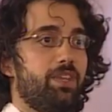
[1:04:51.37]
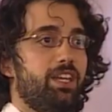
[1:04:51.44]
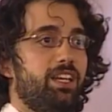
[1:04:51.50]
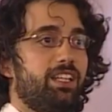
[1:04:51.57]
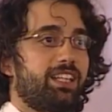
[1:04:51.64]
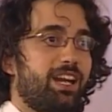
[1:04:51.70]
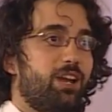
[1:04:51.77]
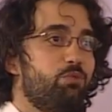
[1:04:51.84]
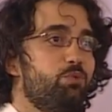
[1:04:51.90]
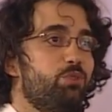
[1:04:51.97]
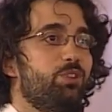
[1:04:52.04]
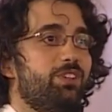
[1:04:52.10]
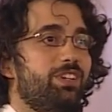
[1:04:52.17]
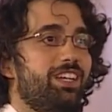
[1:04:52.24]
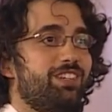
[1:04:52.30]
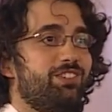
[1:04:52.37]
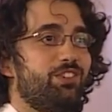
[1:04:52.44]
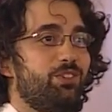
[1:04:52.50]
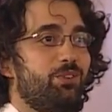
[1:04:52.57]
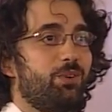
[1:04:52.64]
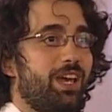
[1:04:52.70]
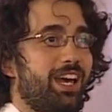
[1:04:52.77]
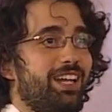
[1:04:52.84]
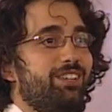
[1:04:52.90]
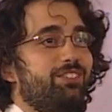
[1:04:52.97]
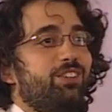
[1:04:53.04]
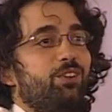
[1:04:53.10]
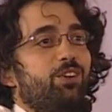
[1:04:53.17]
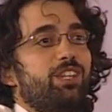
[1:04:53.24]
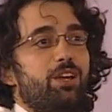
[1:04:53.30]
young uh,
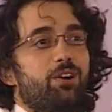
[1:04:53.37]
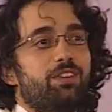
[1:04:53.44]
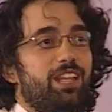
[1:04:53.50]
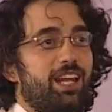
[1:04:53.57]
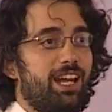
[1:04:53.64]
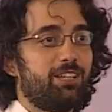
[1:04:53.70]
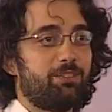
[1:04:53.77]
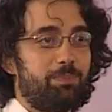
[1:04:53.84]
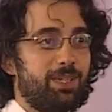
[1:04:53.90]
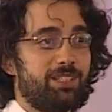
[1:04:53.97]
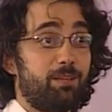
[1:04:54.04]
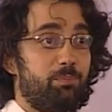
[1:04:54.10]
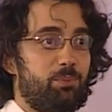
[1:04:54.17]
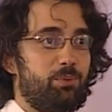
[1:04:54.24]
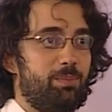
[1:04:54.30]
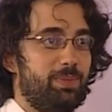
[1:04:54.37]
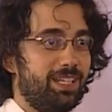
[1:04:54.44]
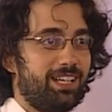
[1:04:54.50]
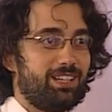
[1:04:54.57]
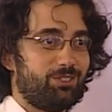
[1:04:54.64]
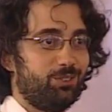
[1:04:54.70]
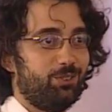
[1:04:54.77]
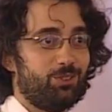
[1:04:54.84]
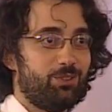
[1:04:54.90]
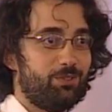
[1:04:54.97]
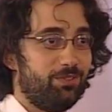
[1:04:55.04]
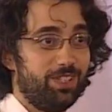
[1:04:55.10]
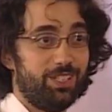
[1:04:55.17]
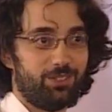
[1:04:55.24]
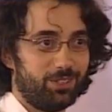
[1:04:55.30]
uh, generations
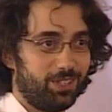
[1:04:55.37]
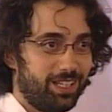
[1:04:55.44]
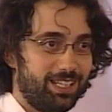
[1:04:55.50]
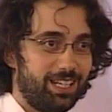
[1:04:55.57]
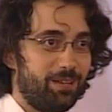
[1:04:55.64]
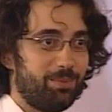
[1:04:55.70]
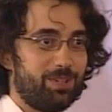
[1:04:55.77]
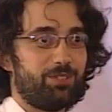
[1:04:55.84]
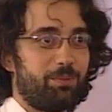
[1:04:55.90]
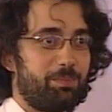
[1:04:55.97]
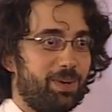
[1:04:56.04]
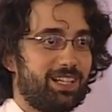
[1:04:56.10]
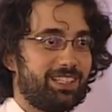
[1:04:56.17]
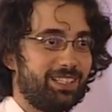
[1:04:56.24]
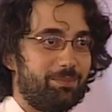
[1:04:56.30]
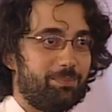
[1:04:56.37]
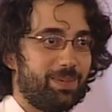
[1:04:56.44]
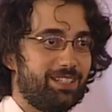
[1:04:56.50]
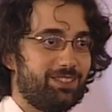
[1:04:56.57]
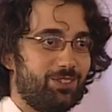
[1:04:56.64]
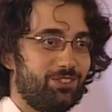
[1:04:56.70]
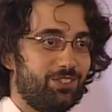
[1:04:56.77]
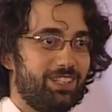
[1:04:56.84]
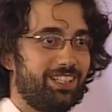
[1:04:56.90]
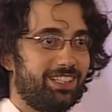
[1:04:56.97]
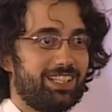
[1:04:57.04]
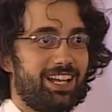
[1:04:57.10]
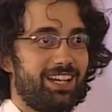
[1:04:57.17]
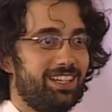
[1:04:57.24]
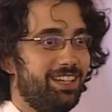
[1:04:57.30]
um, and uh, it is difficult
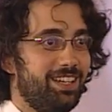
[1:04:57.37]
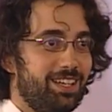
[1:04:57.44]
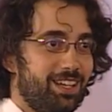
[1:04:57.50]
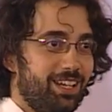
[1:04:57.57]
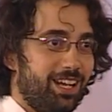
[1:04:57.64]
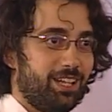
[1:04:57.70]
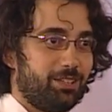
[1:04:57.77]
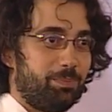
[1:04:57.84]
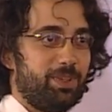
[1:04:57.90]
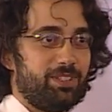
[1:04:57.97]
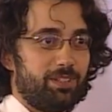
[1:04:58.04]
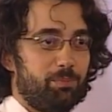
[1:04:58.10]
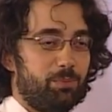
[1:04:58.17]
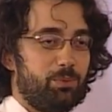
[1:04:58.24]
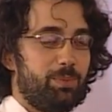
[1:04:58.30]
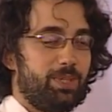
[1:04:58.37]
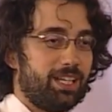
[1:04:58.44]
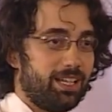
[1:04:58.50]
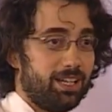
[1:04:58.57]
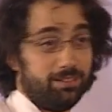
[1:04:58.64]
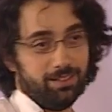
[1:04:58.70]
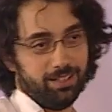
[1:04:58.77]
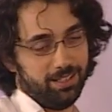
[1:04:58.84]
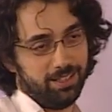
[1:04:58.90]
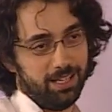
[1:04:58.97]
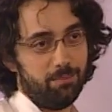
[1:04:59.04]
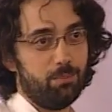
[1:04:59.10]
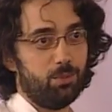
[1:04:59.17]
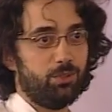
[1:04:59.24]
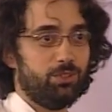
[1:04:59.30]
to communicate these
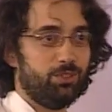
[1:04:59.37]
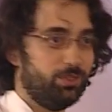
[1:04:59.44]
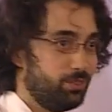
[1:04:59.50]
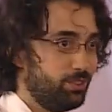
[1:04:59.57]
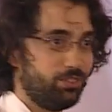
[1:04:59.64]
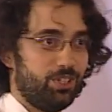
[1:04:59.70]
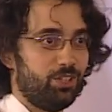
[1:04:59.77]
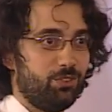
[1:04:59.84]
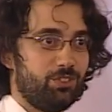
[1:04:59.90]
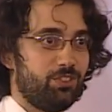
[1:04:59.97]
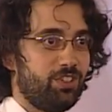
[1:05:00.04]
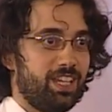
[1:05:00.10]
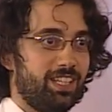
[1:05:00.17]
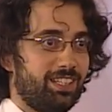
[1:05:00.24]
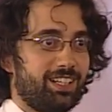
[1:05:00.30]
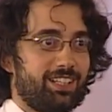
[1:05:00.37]
investments uh,